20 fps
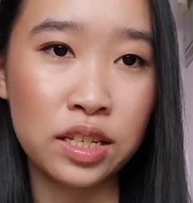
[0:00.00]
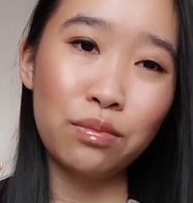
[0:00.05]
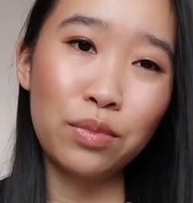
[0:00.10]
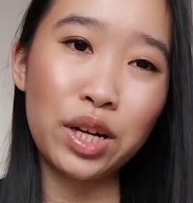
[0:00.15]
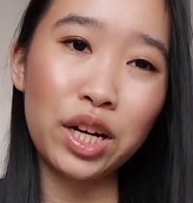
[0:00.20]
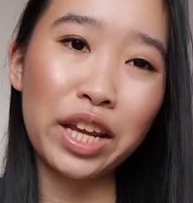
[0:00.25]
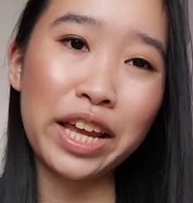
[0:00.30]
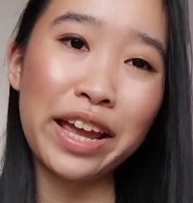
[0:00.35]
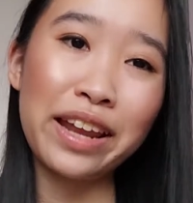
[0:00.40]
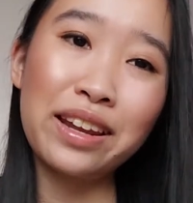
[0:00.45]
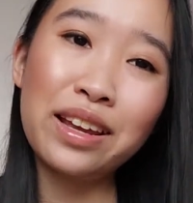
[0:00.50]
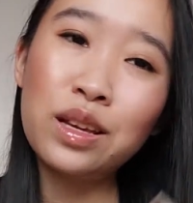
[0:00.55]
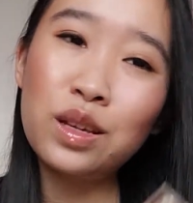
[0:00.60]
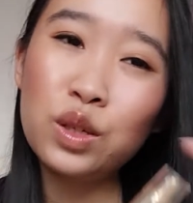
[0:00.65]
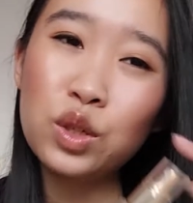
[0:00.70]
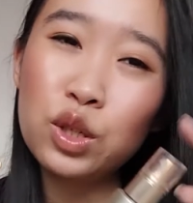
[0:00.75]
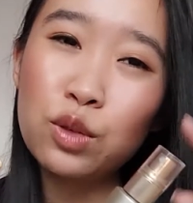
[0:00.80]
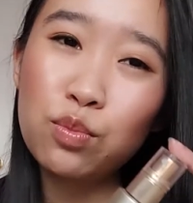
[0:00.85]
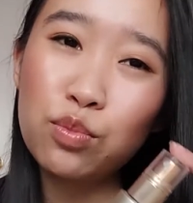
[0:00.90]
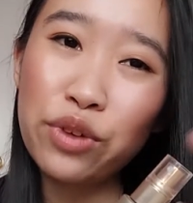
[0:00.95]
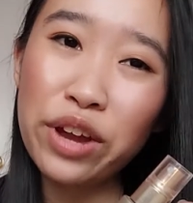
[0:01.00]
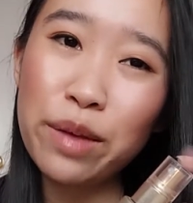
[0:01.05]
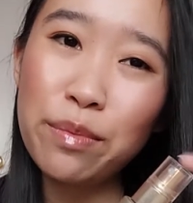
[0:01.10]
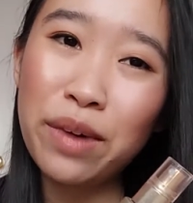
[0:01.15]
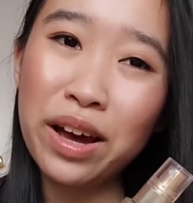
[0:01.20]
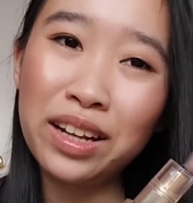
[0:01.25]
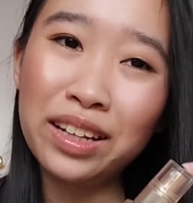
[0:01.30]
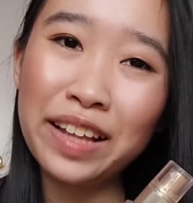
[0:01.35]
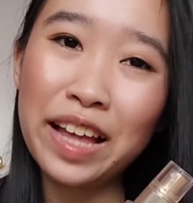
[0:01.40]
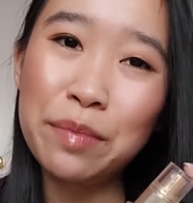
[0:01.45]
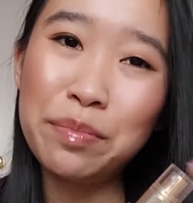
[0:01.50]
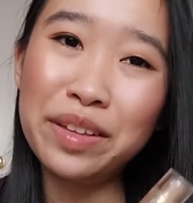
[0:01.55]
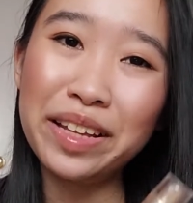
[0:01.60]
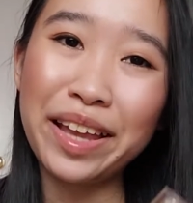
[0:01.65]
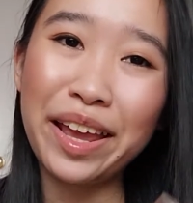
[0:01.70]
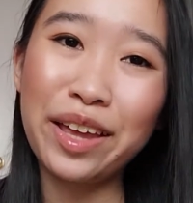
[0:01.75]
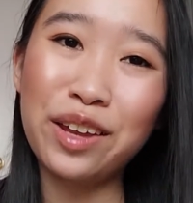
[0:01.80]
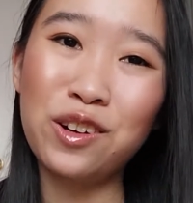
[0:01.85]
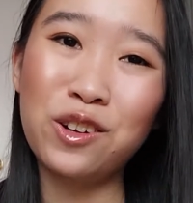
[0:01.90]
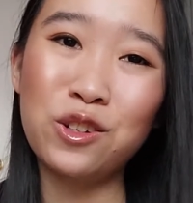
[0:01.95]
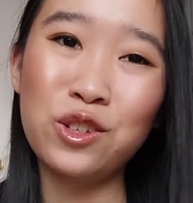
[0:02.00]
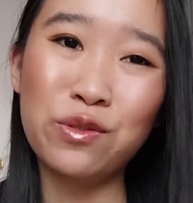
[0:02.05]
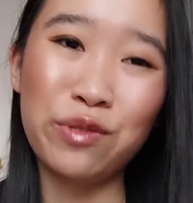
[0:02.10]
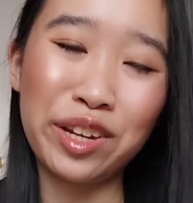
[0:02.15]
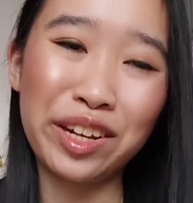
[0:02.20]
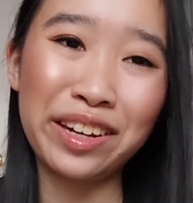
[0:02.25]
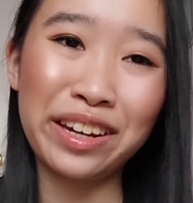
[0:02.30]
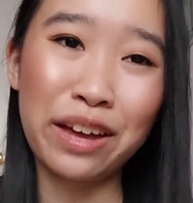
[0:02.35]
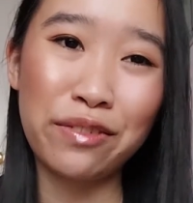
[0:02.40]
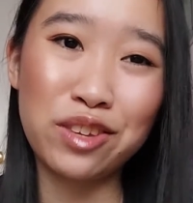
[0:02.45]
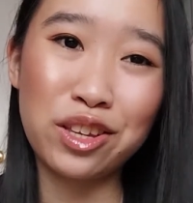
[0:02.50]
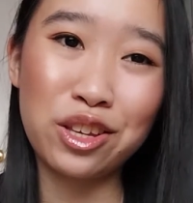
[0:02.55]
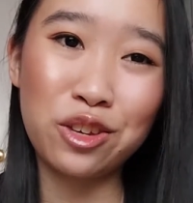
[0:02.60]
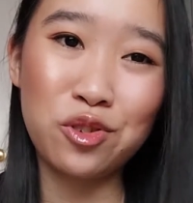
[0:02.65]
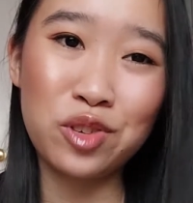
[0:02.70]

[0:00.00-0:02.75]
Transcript: But again, spray bottle applicator, so I didn't have to use